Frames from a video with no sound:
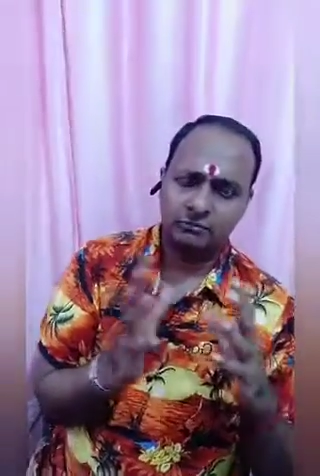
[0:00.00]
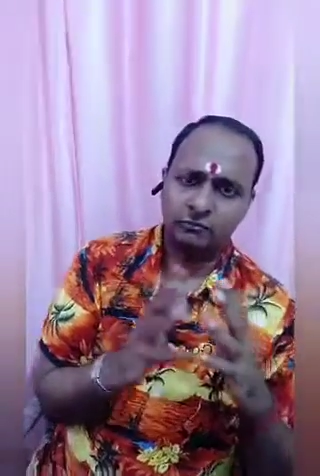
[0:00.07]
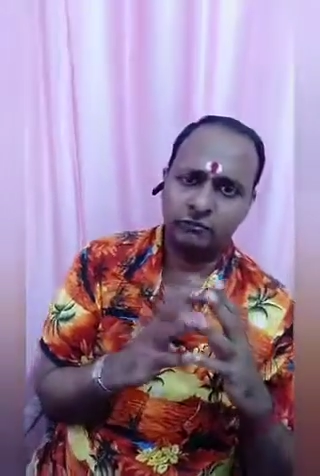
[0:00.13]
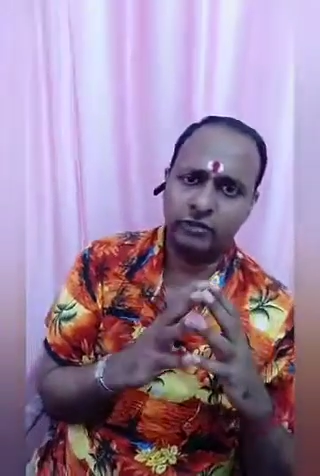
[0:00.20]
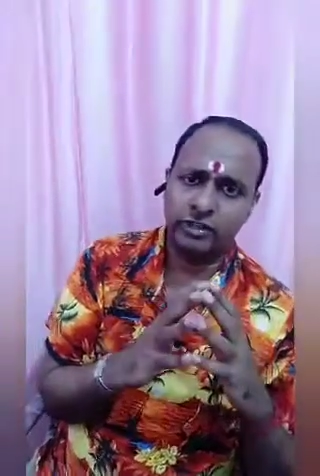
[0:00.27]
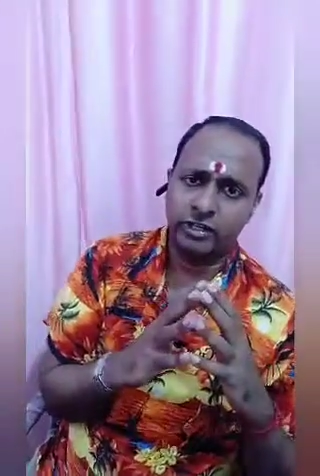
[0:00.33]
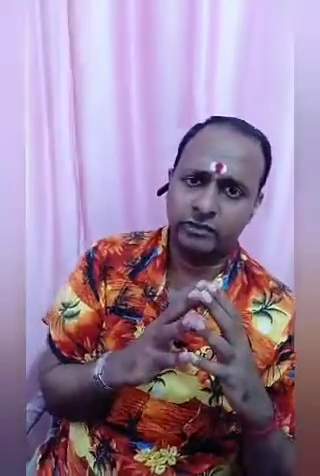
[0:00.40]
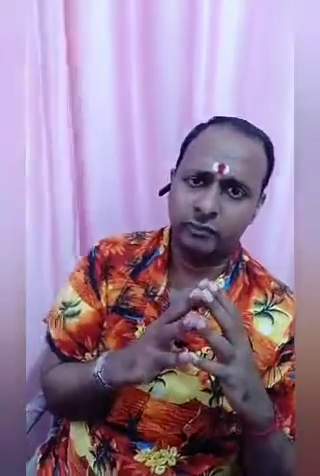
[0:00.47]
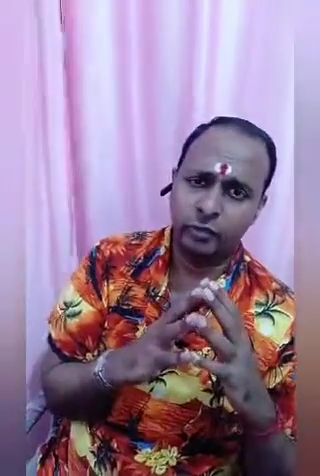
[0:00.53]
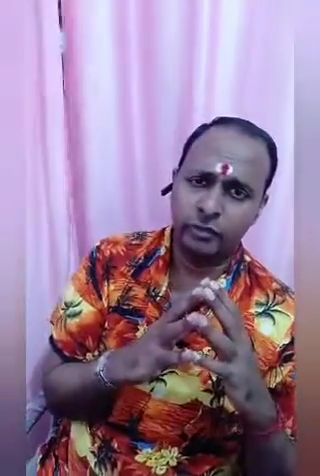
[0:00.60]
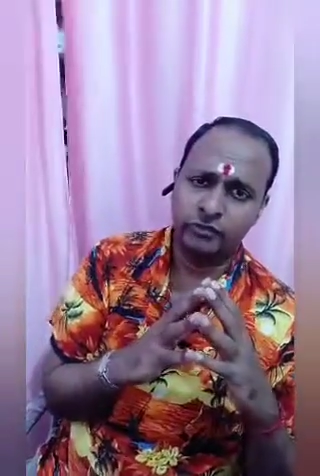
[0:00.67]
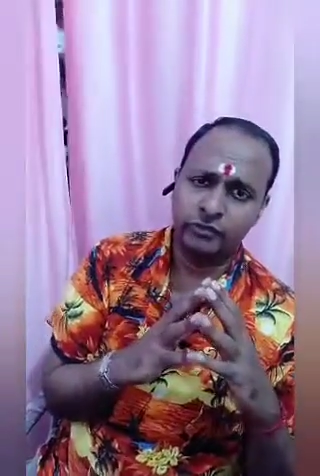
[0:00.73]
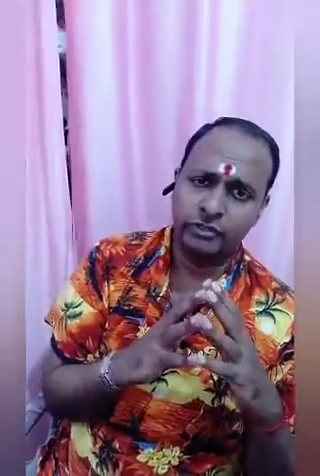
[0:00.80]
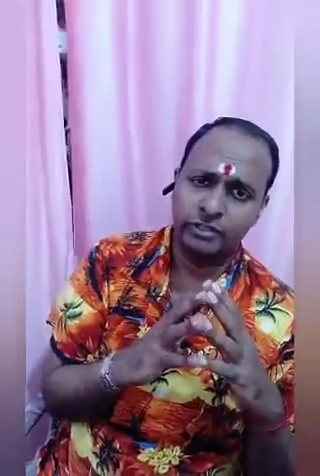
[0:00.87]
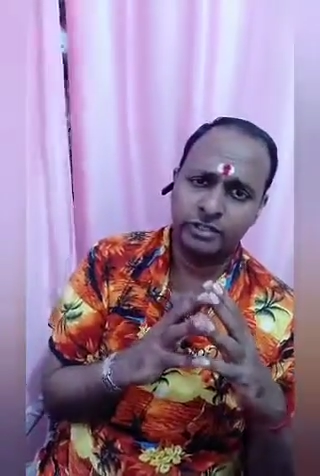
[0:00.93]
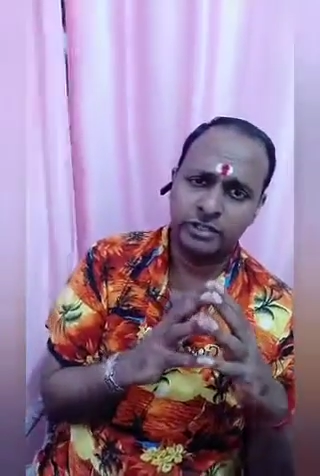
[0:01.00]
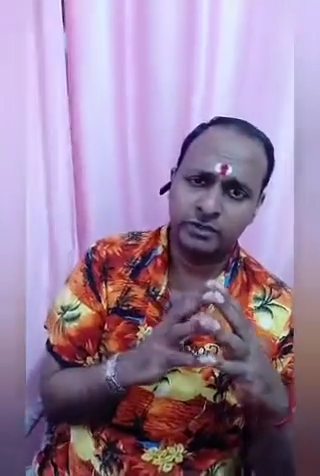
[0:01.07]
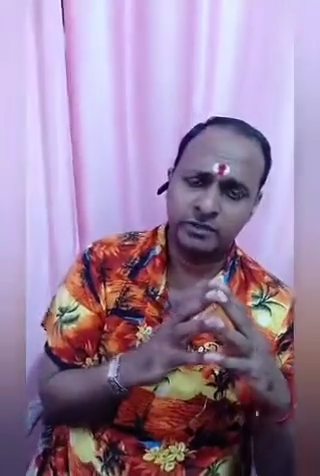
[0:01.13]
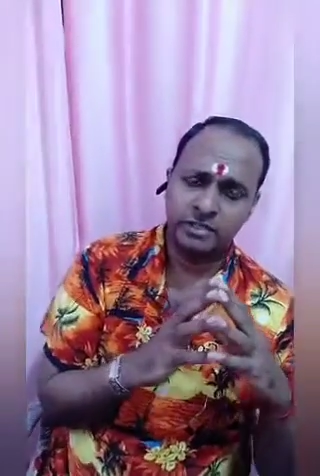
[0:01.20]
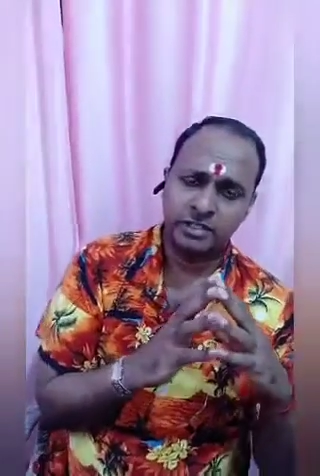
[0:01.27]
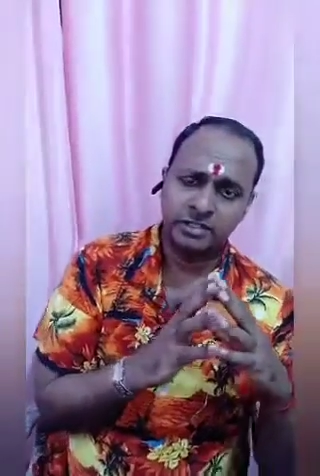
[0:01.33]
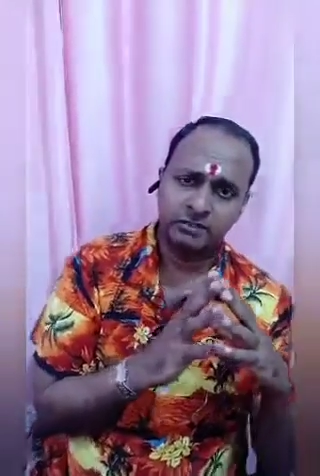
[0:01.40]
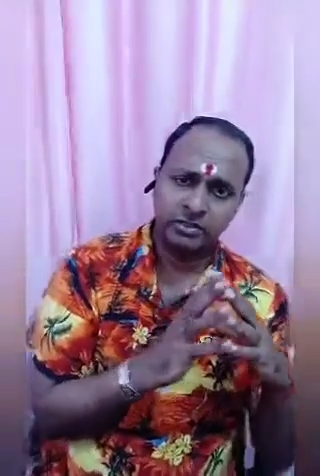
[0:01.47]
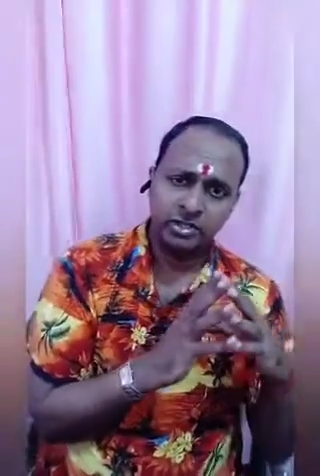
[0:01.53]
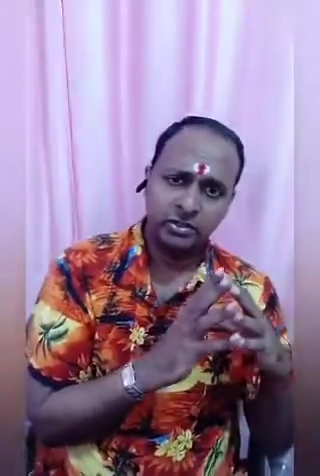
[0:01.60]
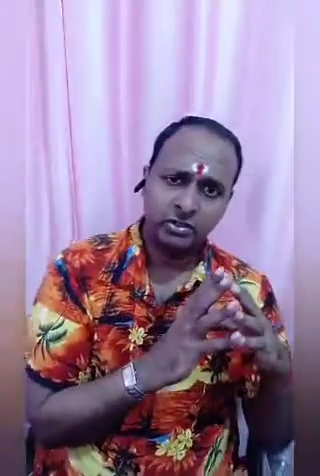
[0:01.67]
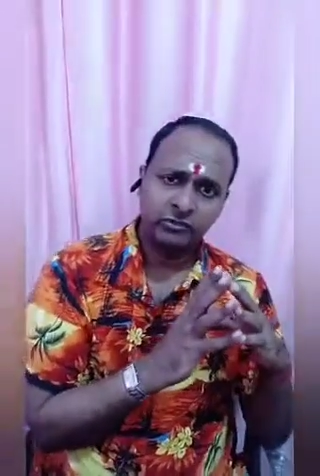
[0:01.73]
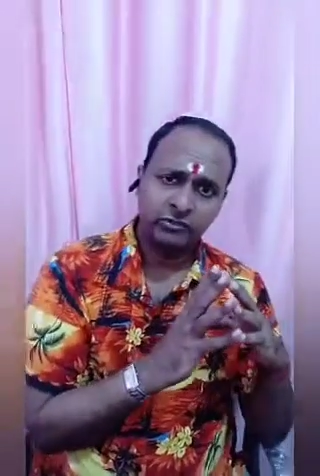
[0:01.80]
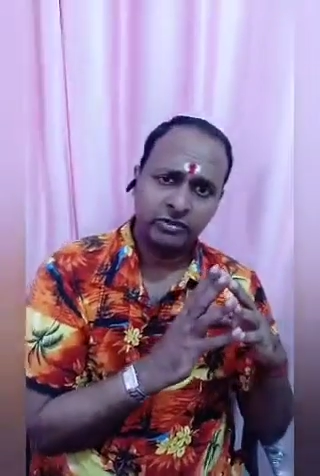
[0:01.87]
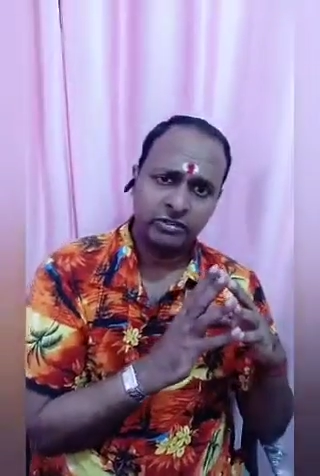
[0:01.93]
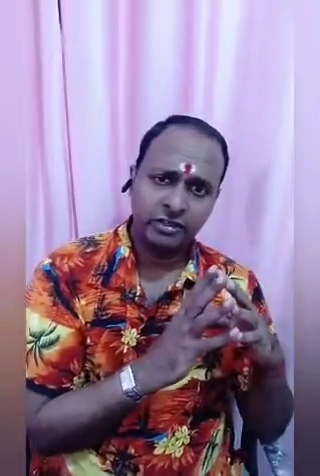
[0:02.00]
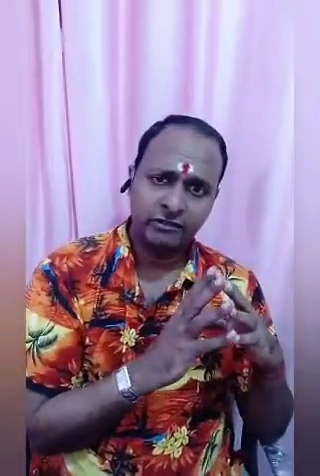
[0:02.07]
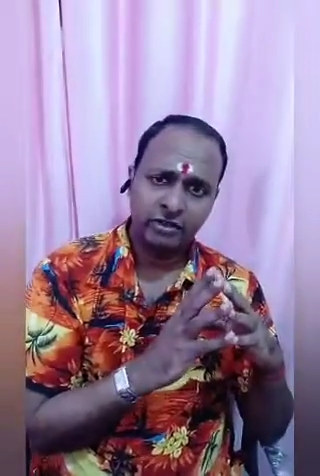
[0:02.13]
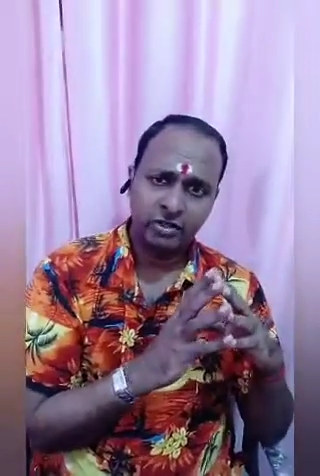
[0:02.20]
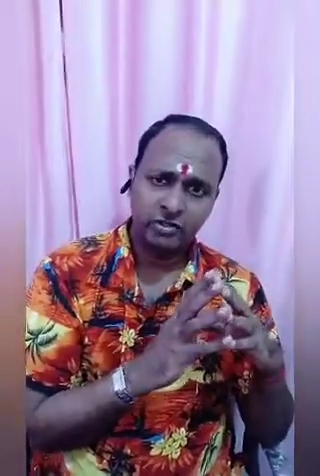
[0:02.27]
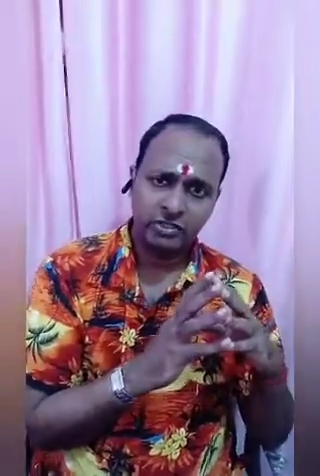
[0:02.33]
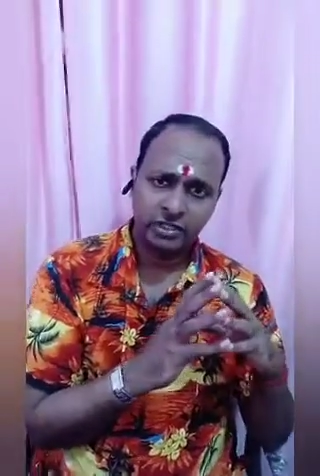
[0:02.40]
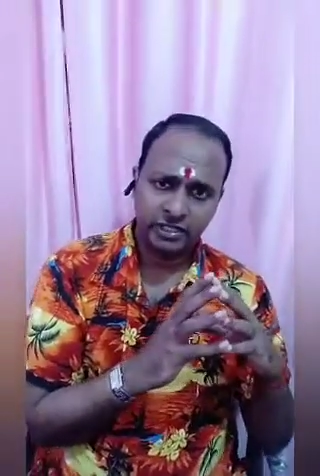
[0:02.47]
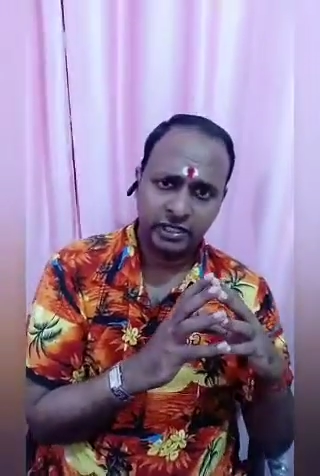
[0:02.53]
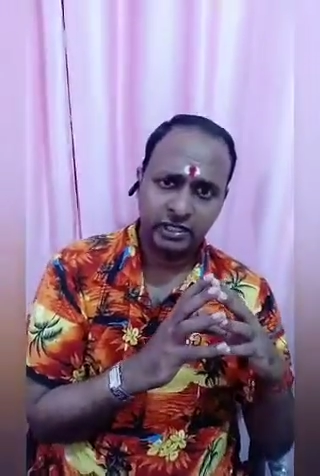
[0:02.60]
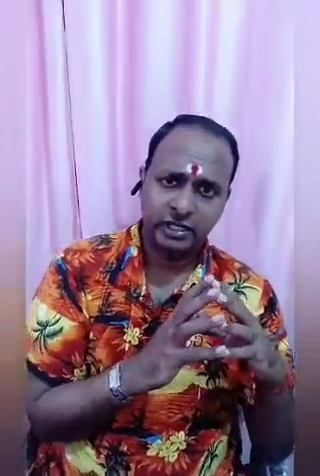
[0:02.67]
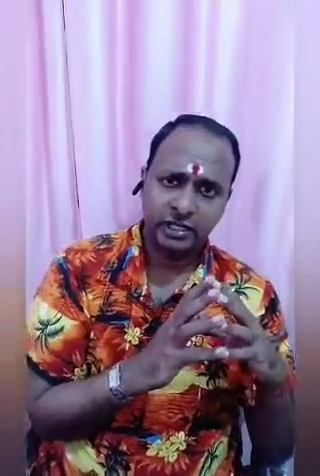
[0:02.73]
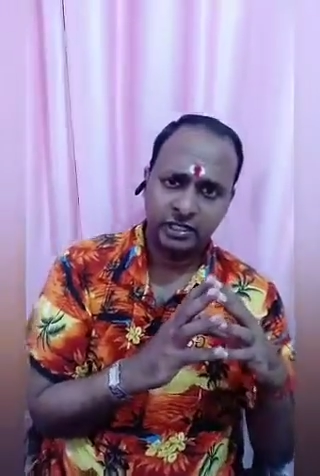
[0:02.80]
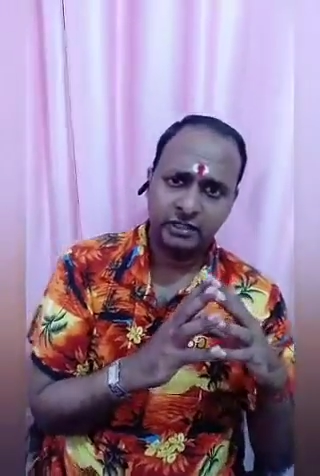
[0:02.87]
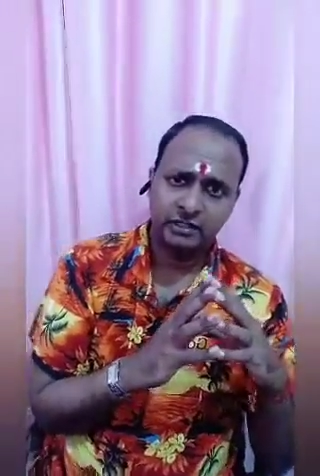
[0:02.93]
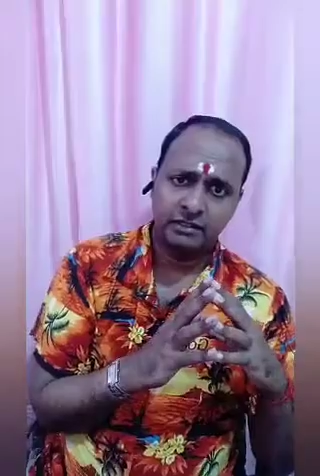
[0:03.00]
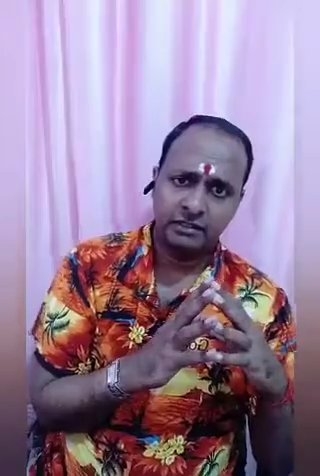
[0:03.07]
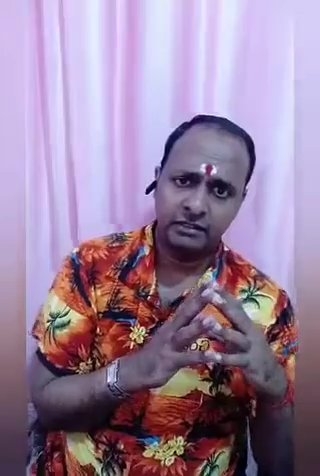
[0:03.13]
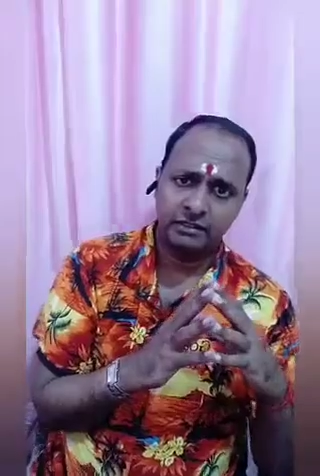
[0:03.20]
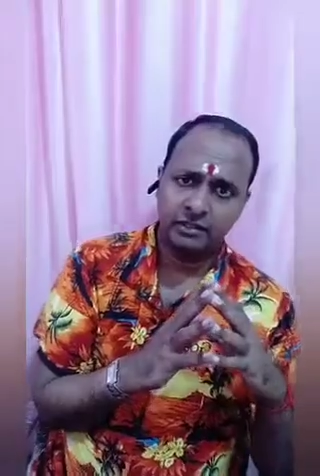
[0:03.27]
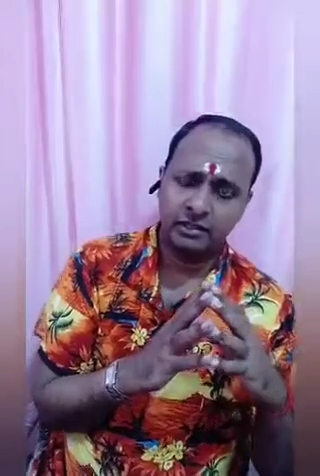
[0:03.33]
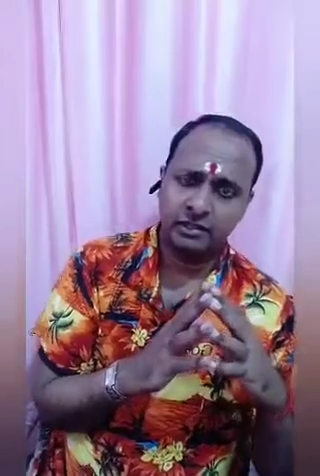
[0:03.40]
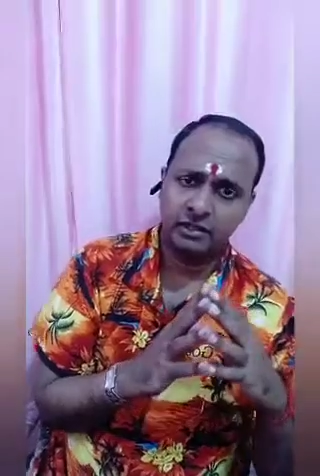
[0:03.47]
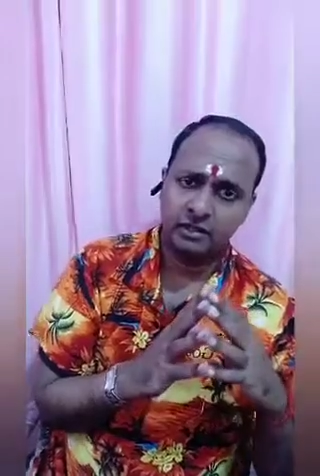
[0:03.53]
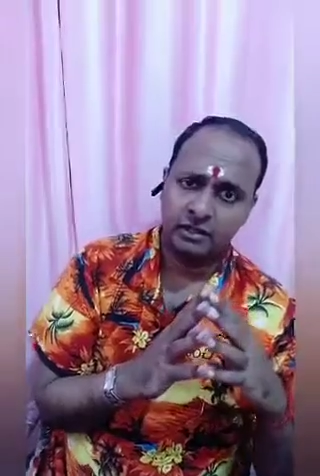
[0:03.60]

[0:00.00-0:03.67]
very beautiful description in the video for cervicogenic headache. Okay,